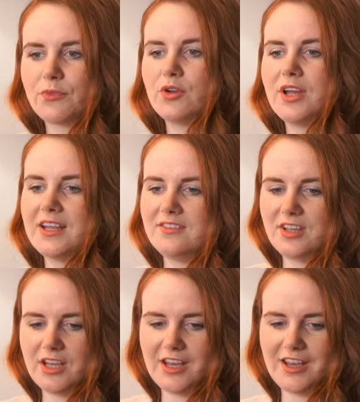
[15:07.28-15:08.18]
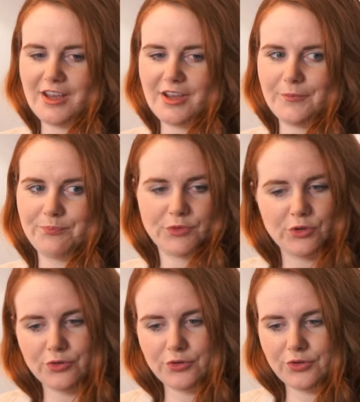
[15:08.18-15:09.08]
On a été
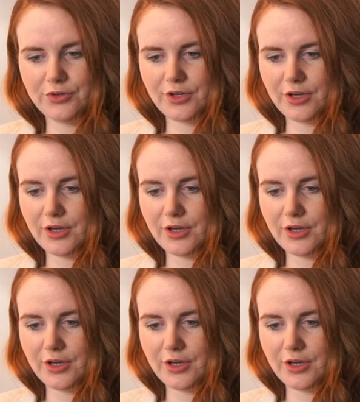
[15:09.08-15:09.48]
un